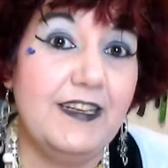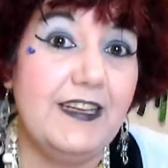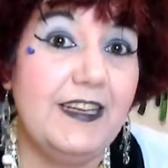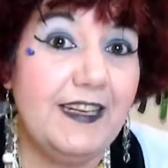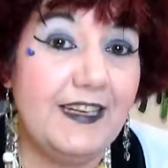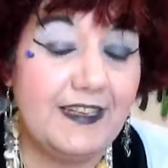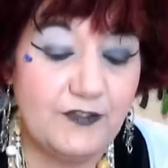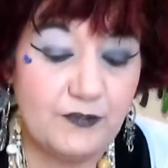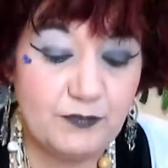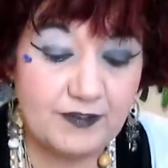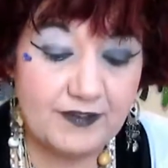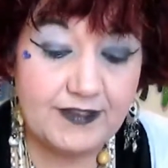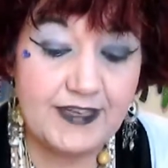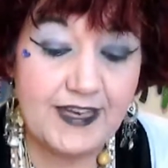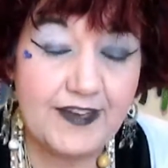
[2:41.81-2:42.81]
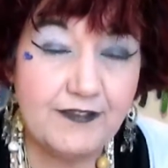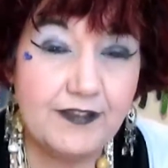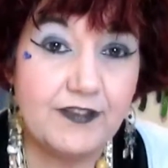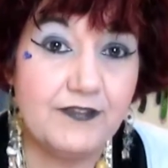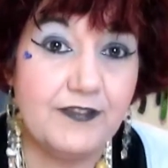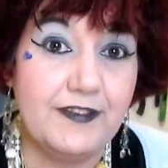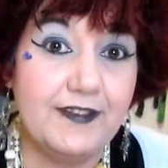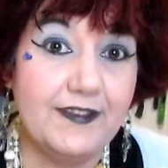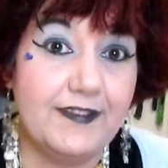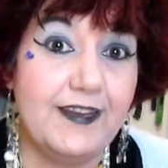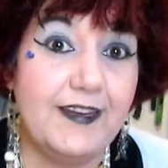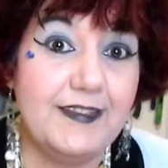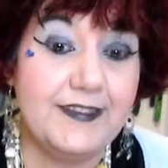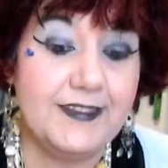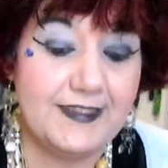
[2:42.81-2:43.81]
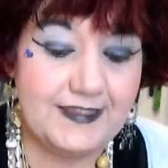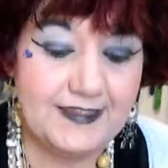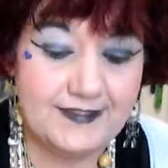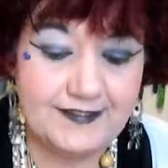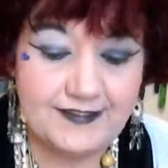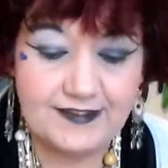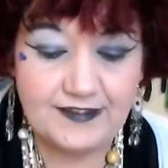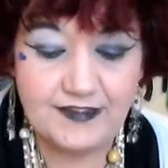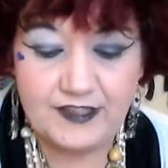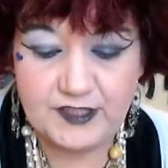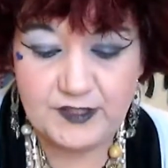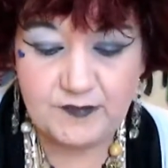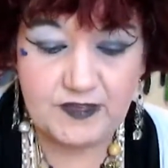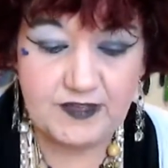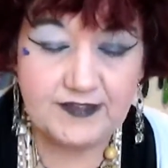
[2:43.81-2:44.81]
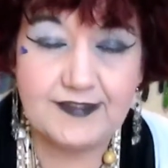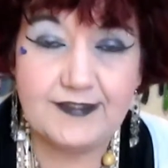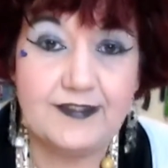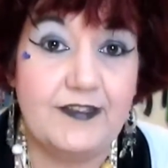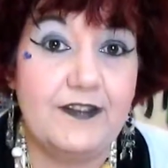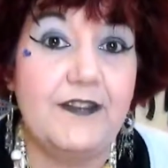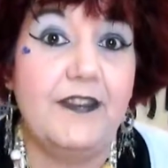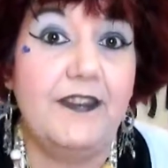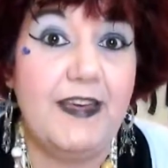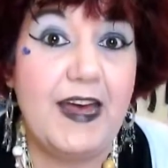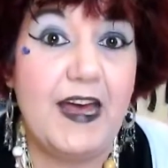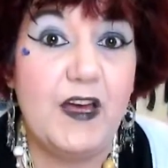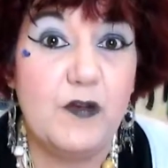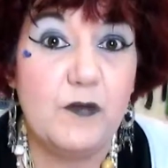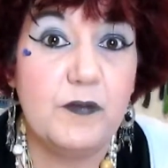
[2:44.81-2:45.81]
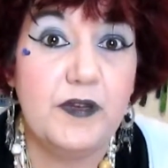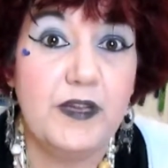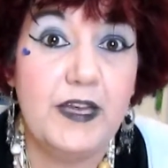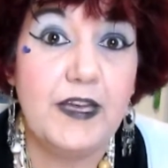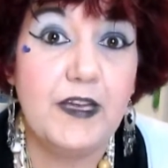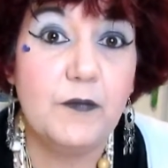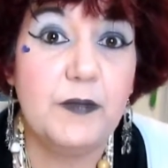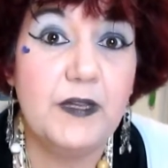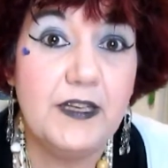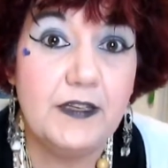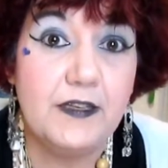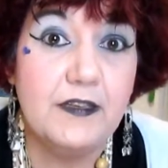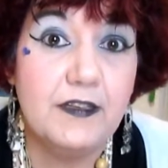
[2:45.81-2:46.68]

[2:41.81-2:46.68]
It is really heavy for the size it is. The Glossy Boxes aren't that big, but